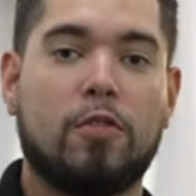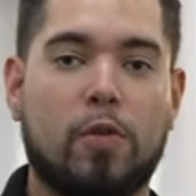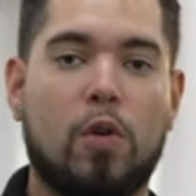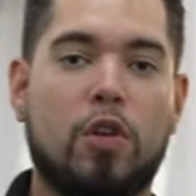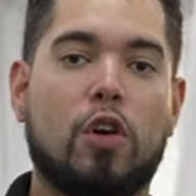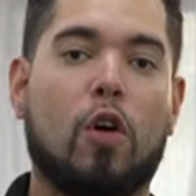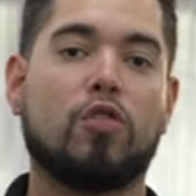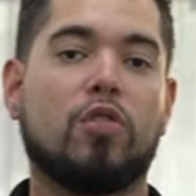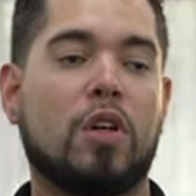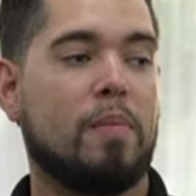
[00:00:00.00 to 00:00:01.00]
floor, you're
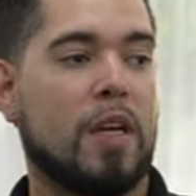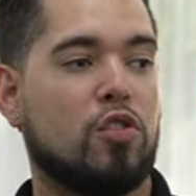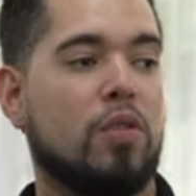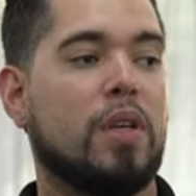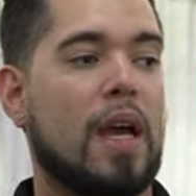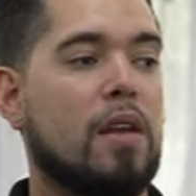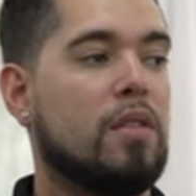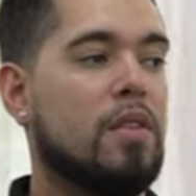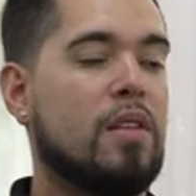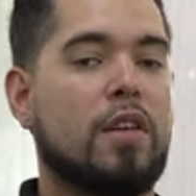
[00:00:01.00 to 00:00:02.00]
also gonna make sure you
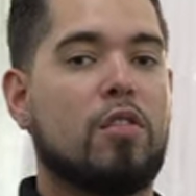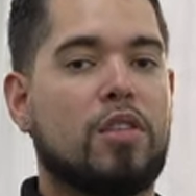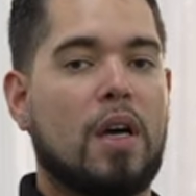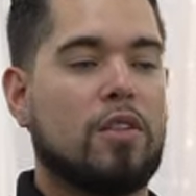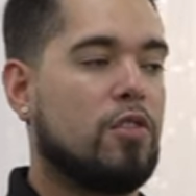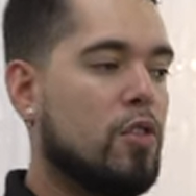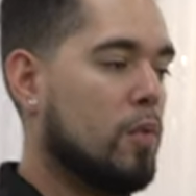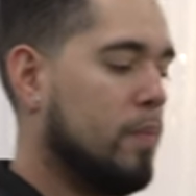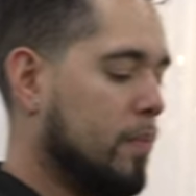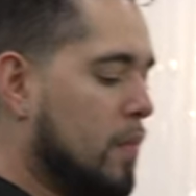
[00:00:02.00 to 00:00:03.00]
get detail shots
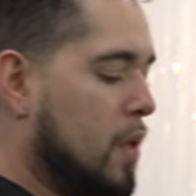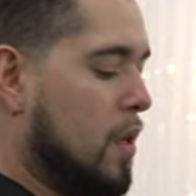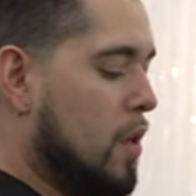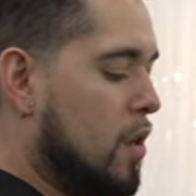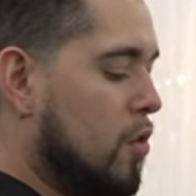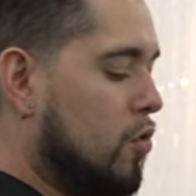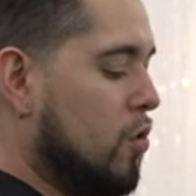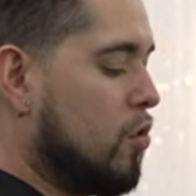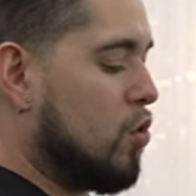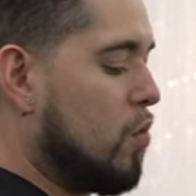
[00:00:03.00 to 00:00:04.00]
too.
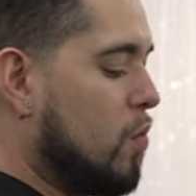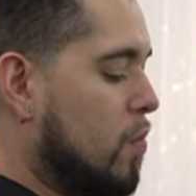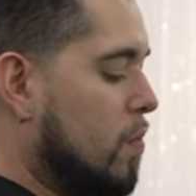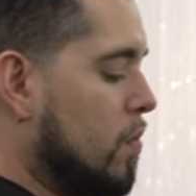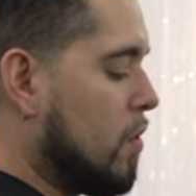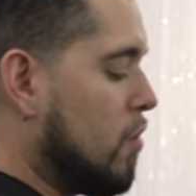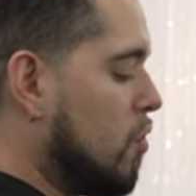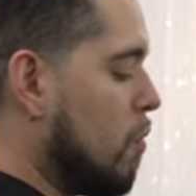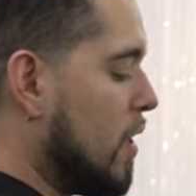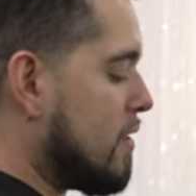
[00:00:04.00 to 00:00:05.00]
So you shoot
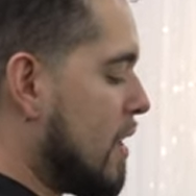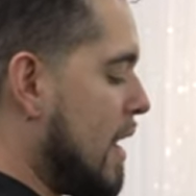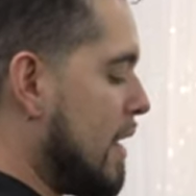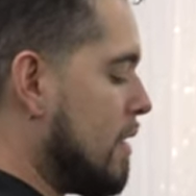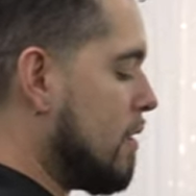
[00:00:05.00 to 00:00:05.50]
to one side,